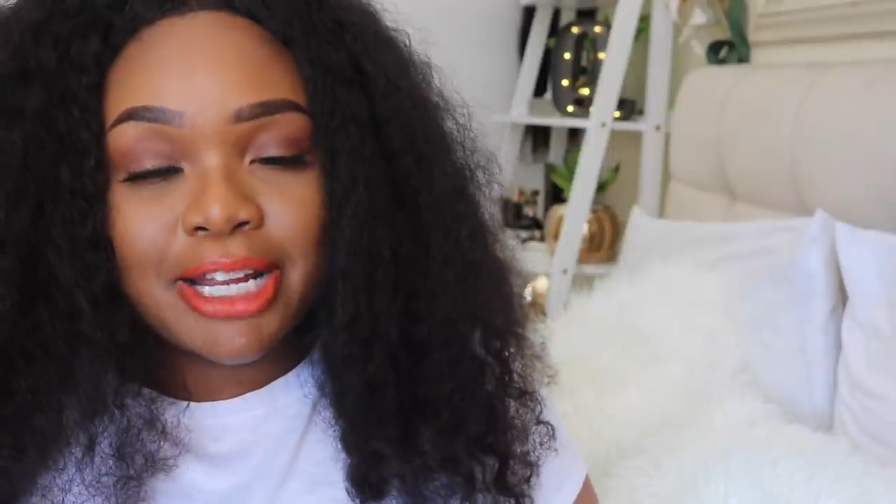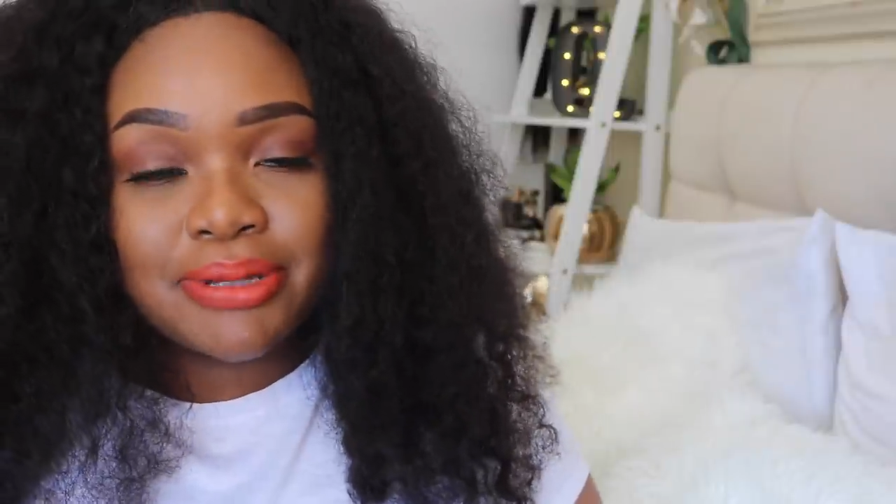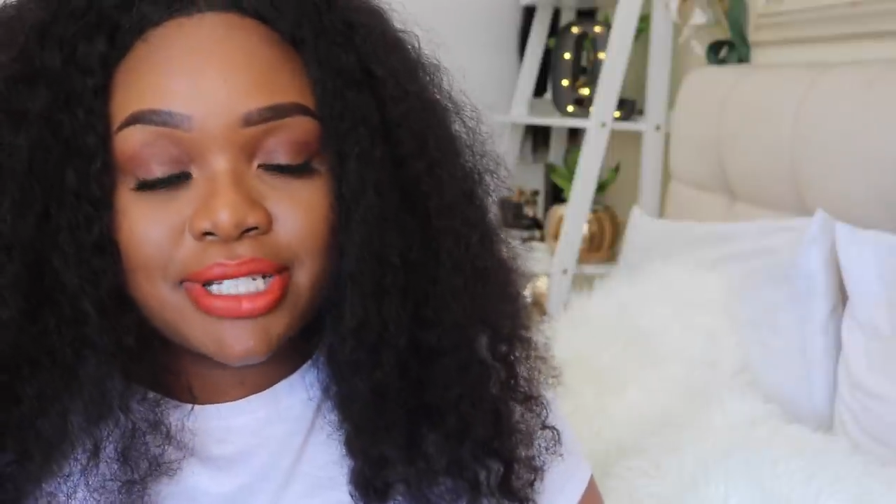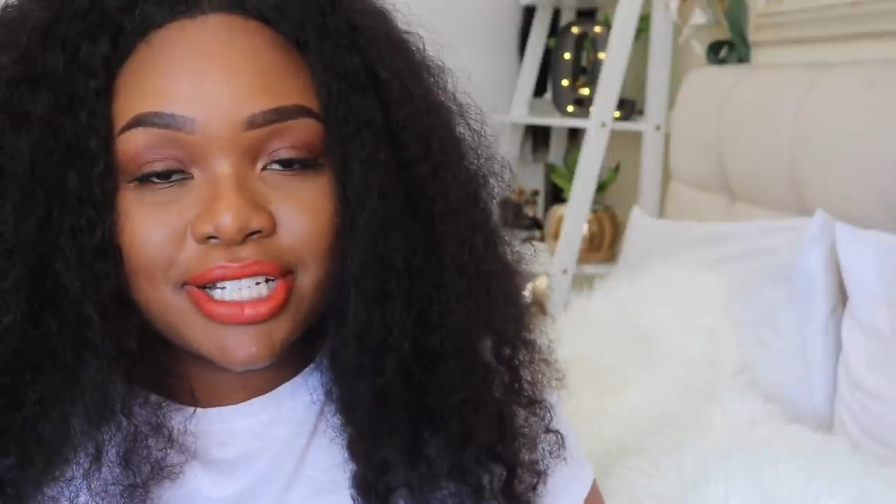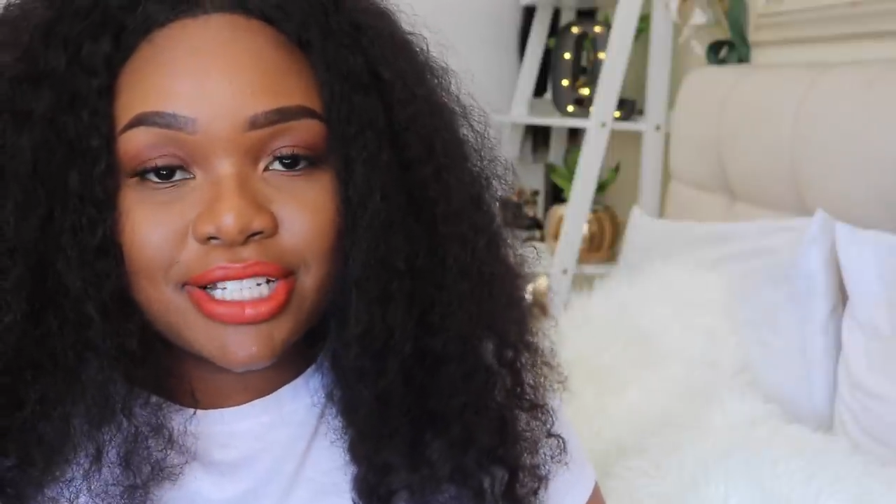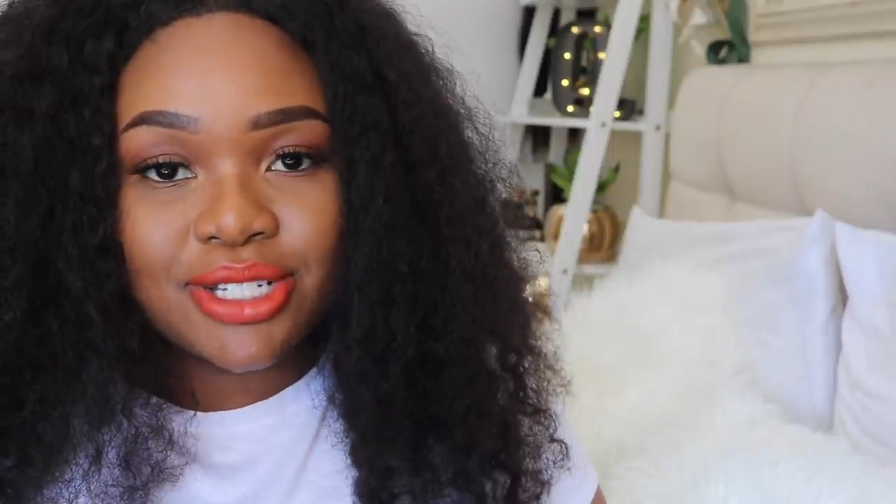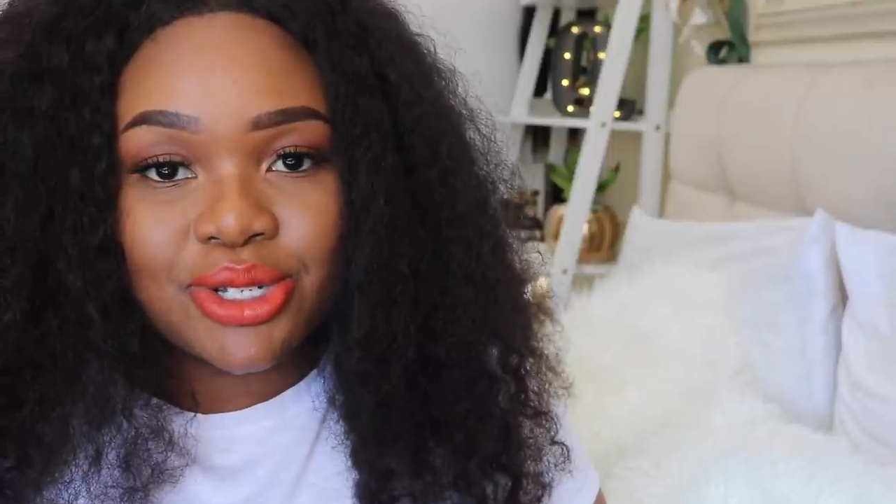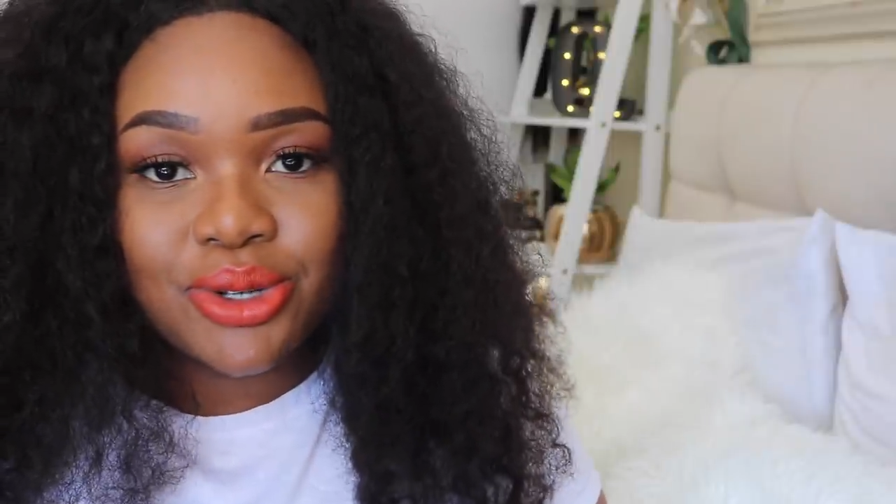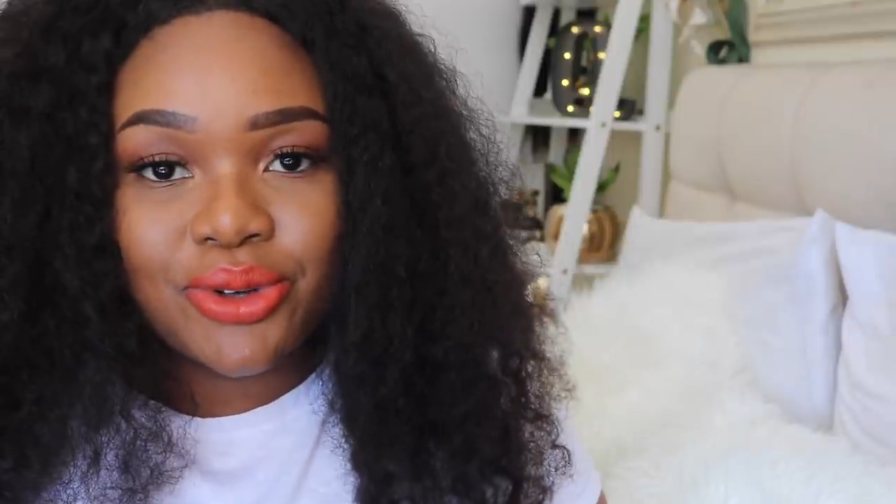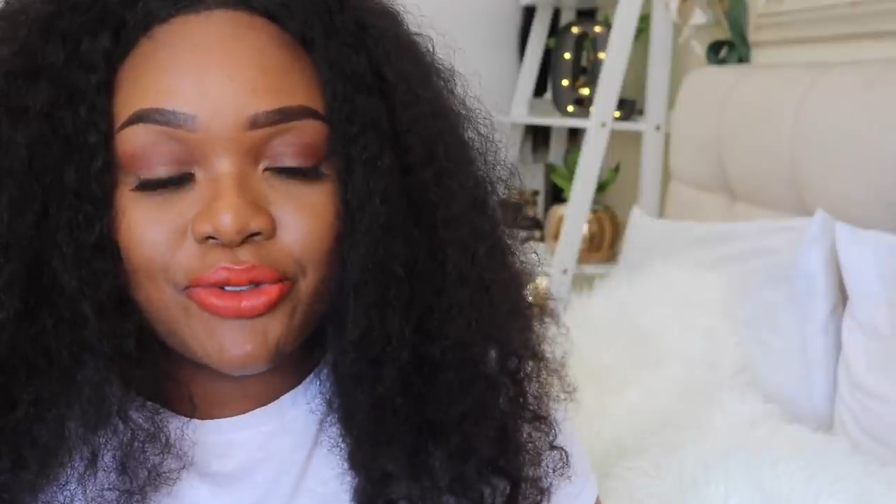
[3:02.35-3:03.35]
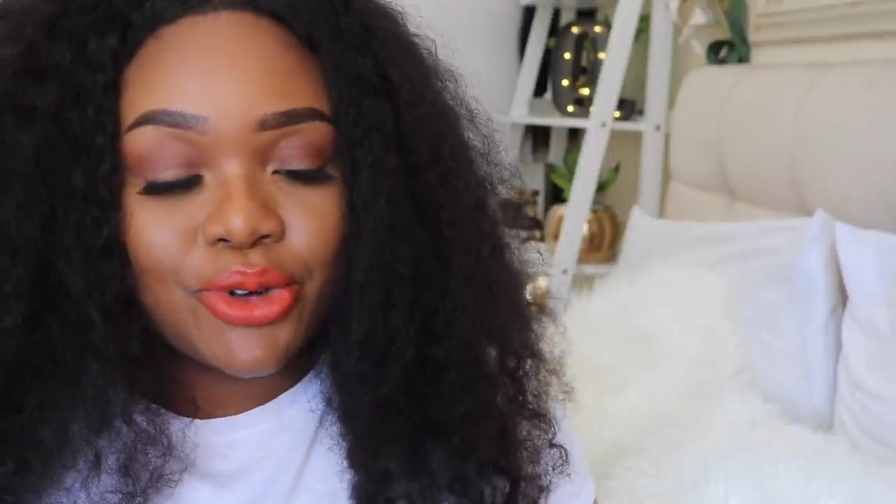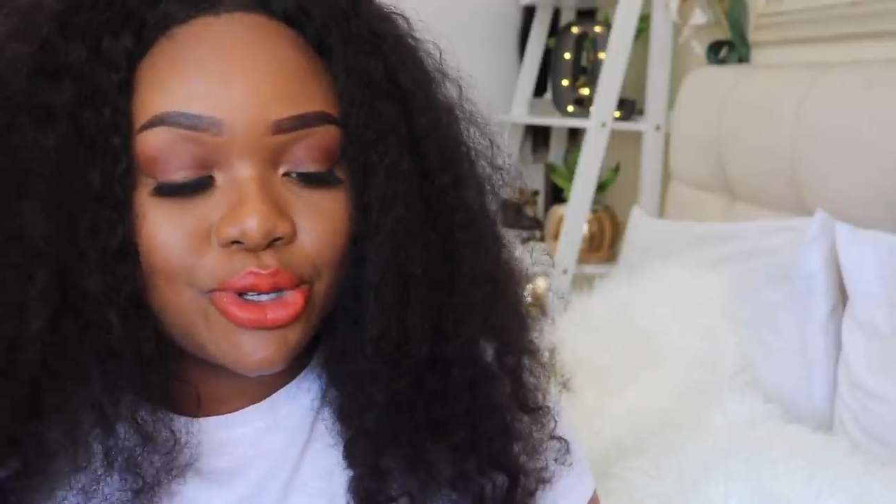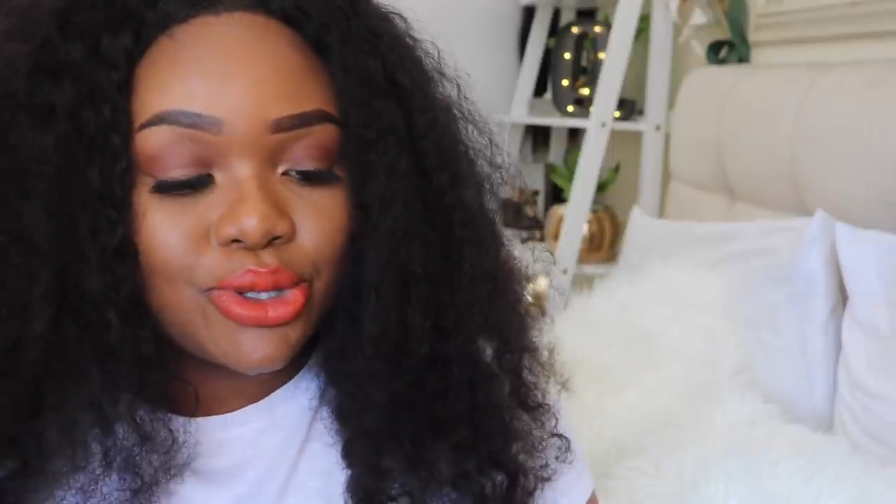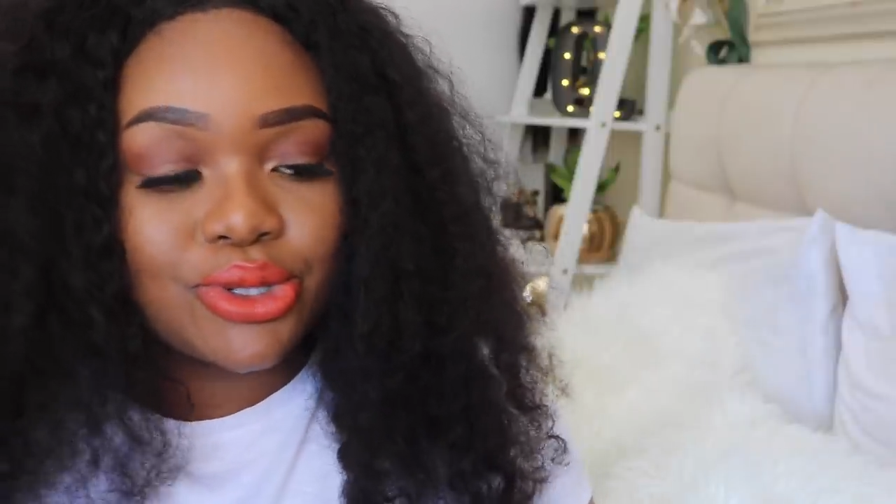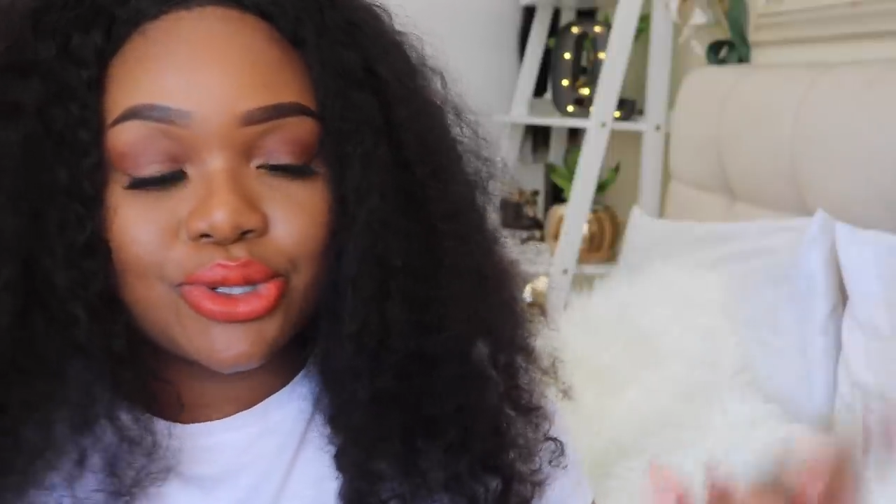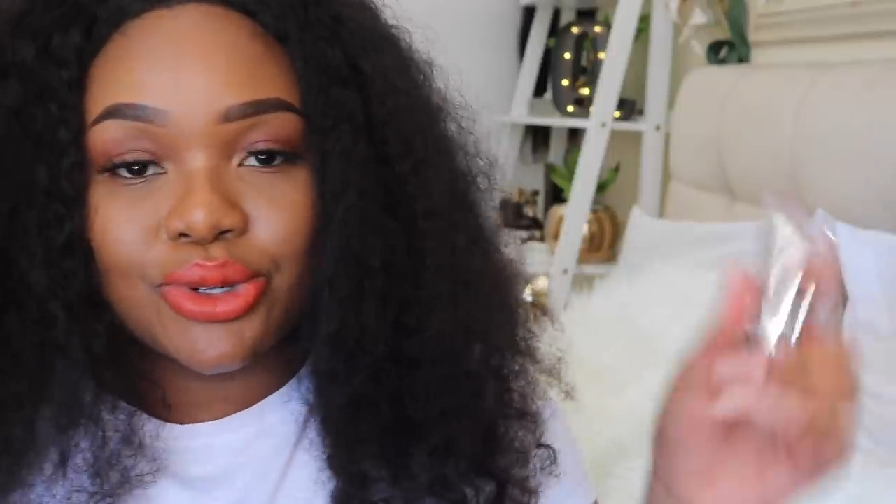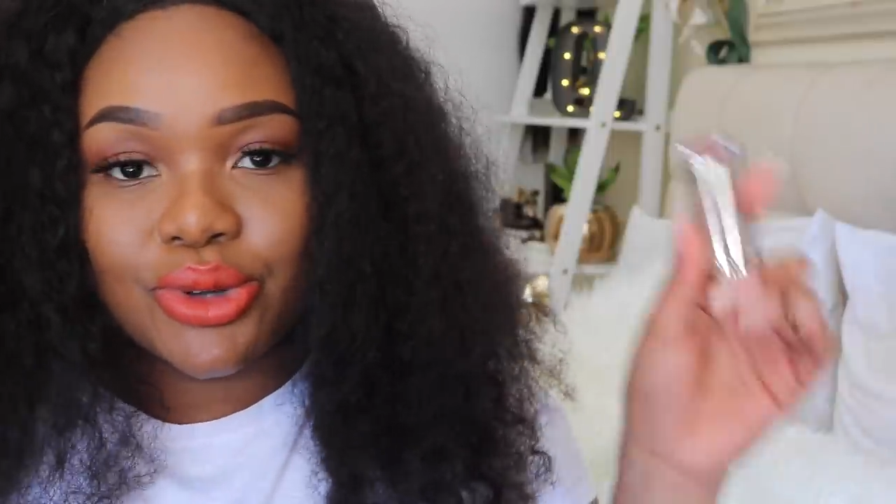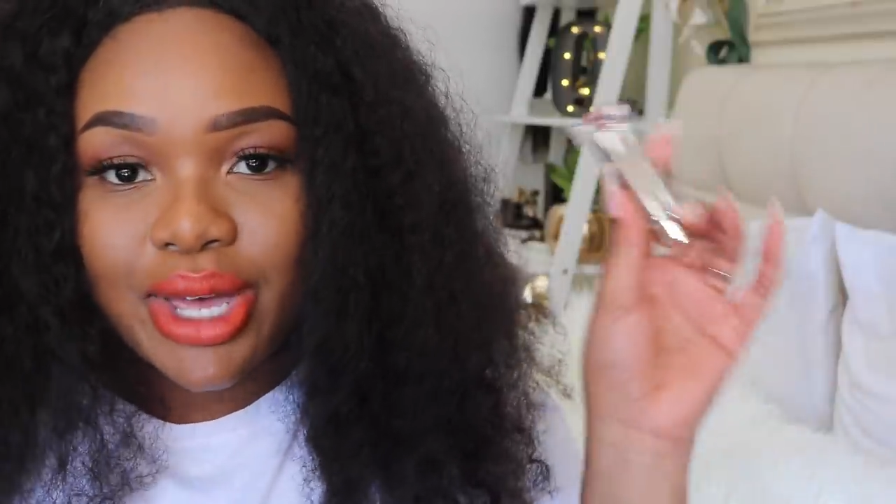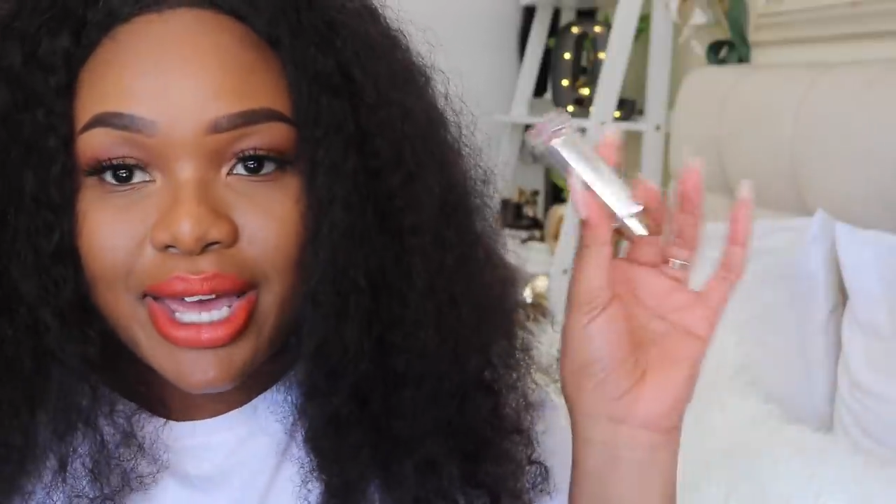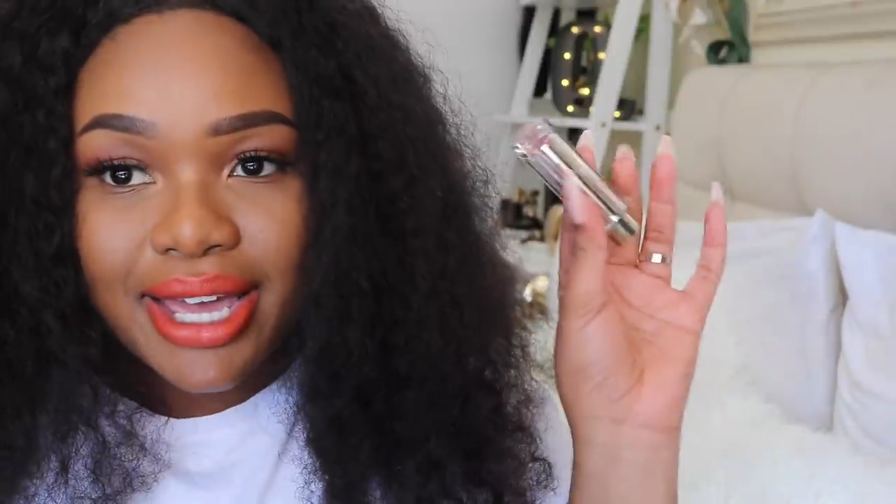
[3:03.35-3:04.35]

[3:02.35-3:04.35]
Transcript: lipsticks for you to